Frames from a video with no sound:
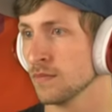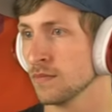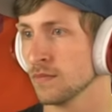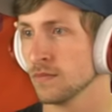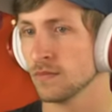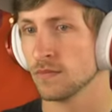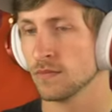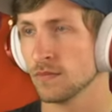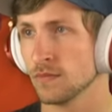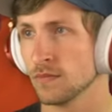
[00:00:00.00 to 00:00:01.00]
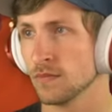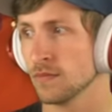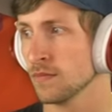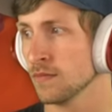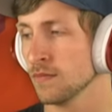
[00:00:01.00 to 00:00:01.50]

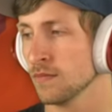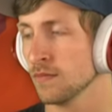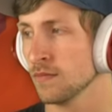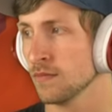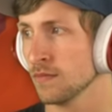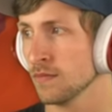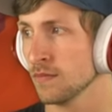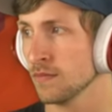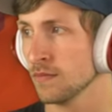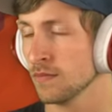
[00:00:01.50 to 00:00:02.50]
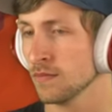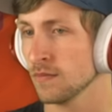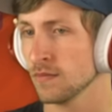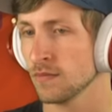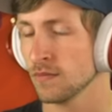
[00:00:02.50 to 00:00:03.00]

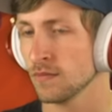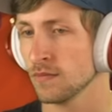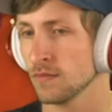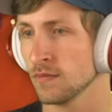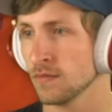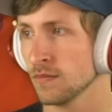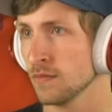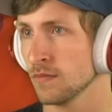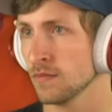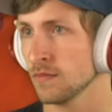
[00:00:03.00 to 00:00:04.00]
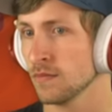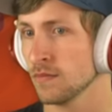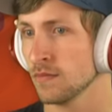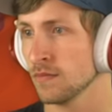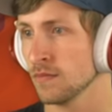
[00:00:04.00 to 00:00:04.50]

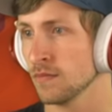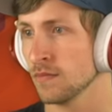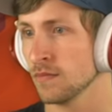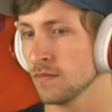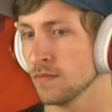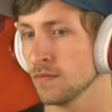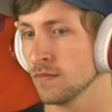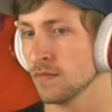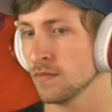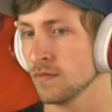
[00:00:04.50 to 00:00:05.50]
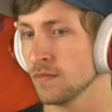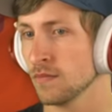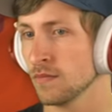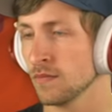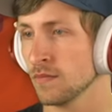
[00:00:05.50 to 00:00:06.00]

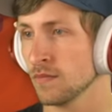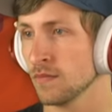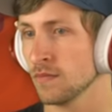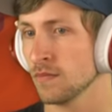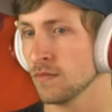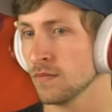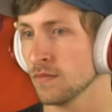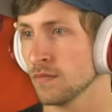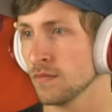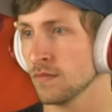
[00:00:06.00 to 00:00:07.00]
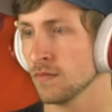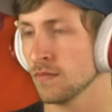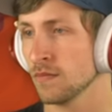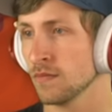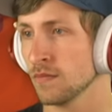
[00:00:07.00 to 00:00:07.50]

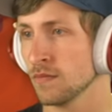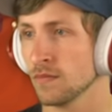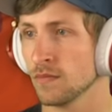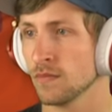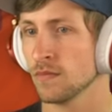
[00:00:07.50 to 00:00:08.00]
No words are spoken by the person on screen.